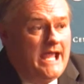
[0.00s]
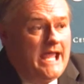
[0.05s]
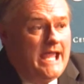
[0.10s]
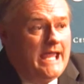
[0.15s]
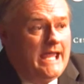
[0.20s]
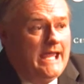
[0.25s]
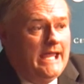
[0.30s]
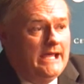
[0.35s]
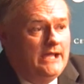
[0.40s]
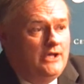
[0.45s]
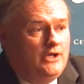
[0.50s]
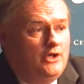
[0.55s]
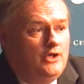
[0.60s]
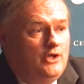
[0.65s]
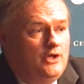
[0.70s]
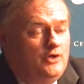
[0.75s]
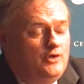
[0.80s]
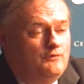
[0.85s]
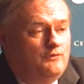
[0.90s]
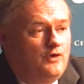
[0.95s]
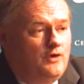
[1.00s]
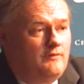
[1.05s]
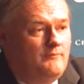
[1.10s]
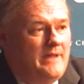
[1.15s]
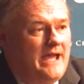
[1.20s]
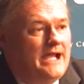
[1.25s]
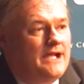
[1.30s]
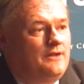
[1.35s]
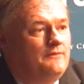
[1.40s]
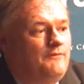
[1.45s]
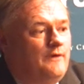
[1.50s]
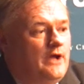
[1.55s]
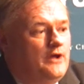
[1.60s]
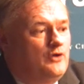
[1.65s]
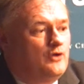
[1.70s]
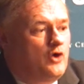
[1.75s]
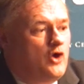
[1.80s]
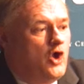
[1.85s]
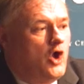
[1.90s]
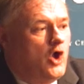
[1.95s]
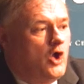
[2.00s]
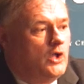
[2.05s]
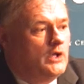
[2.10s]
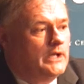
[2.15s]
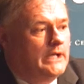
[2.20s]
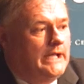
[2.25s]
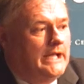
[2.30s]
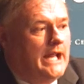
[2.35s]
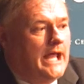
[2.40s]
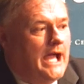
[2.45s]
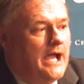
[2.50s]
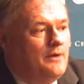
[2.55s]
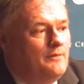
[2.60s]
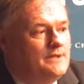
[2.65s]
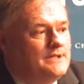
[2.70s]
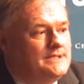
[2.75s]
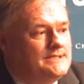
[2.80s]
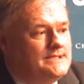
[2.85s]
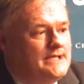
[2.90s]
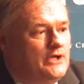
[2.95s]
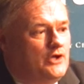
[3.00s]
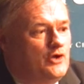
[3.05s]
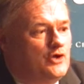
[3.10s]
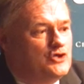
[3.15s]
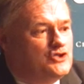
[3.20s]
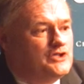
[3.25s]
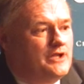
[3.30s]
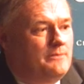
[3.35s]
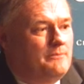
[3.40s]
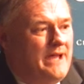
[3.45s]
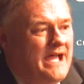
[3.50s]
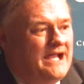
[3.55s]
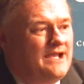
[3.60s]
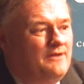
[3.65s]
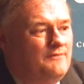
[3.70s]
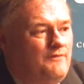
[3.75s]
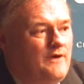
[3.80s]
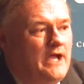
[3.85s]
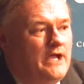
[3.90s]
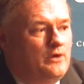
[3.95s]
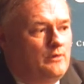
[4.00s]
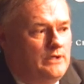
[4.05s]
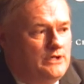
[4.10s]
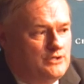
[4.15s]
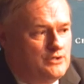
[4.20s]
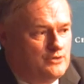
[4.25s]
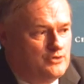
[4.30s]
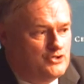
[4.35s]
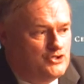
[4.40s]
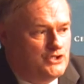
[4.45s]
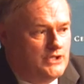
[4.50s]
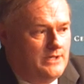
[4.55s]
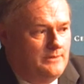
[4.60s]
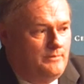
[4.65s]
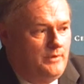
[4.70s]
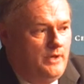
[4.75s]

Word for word: And you've heard of magnifying your calling. I would encourage you to magnify your internship.